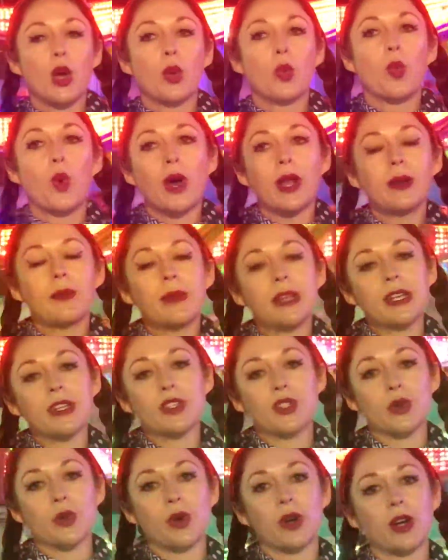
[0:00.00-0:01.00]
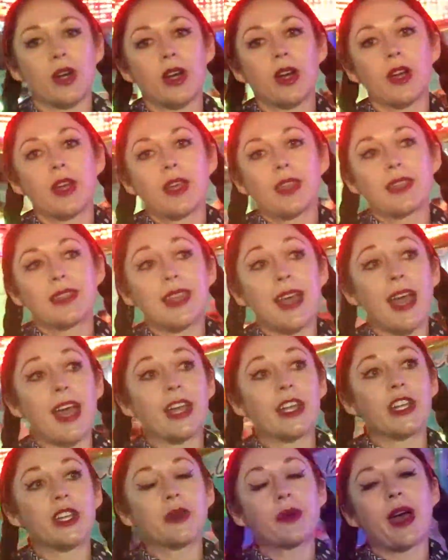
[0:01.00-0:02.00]
You want to make sure
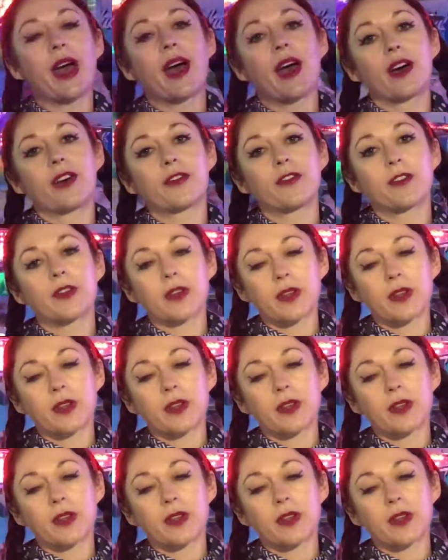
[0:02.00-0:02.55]
that you have